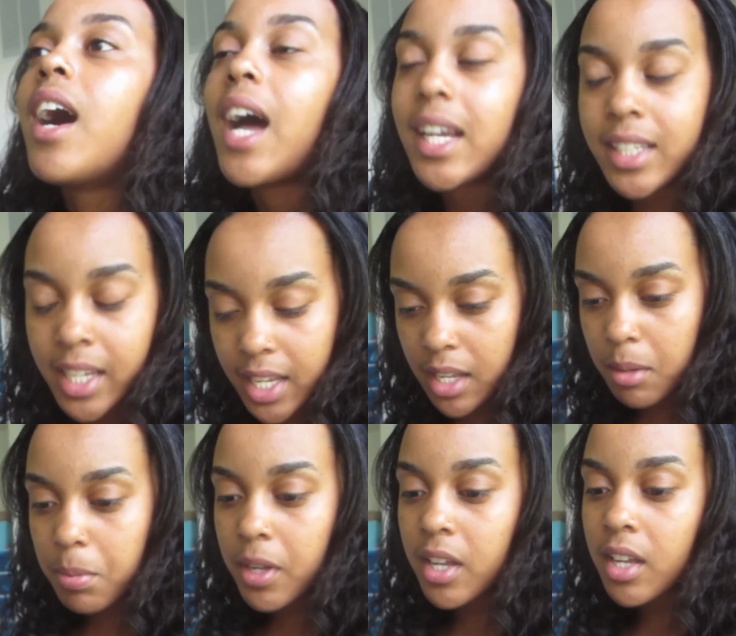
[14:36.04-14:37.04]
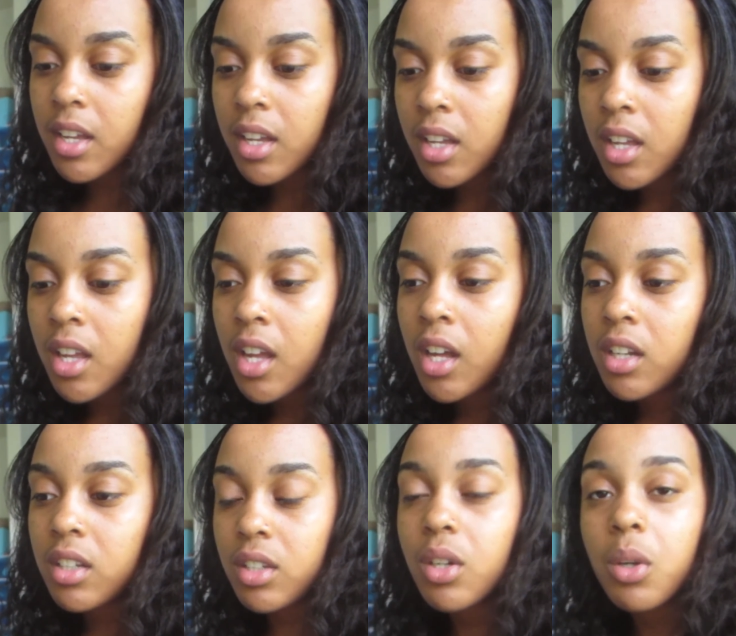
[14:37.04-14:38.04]
I keep
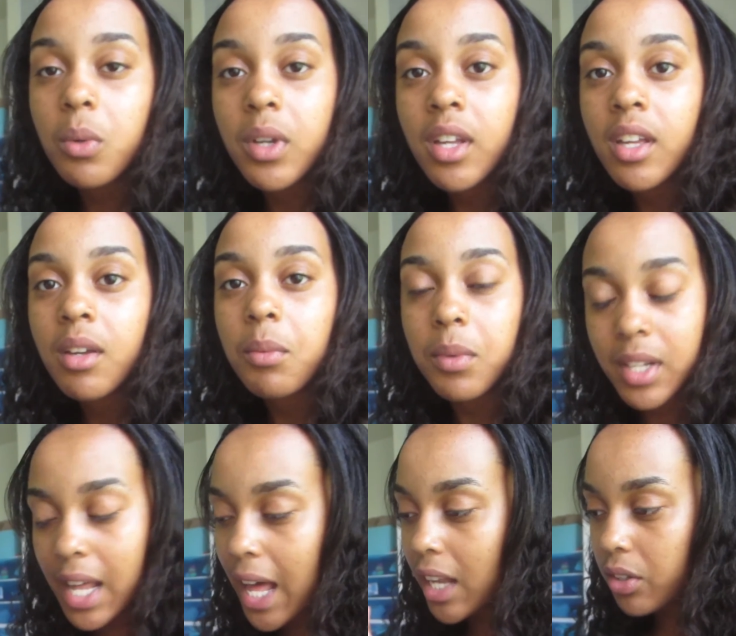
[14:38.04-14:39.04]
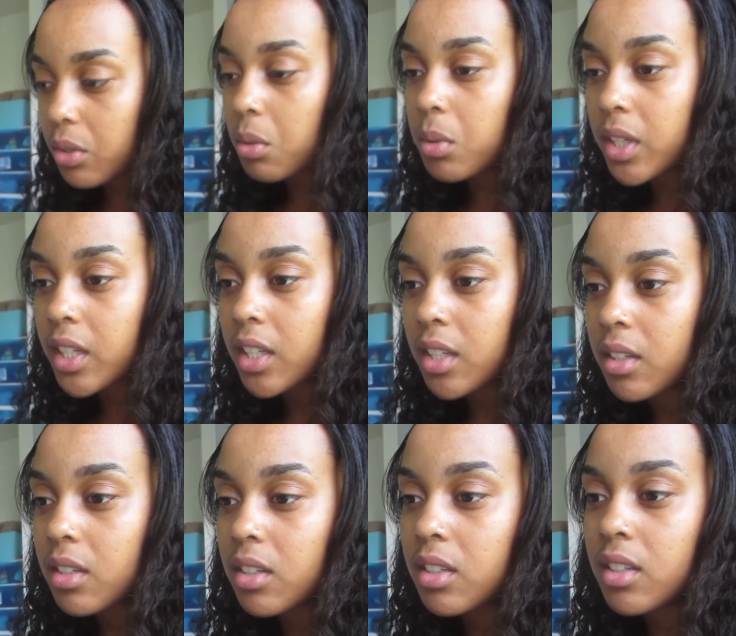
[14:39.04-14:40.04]
doing what I do.
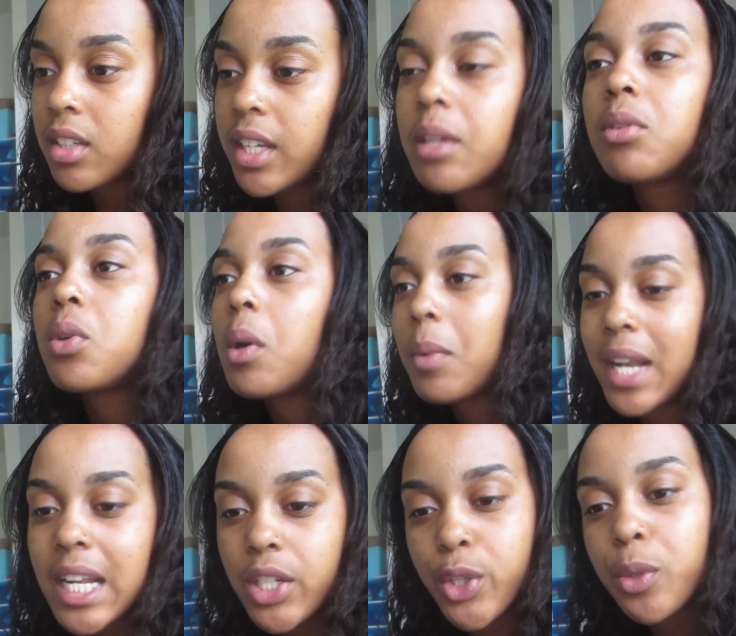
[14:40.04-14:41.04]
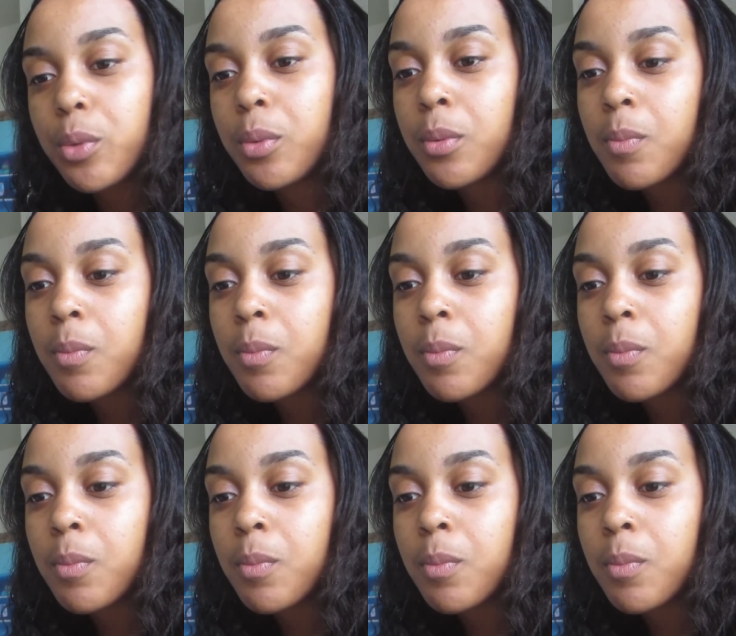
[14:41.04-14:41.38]
Keep doing what I do.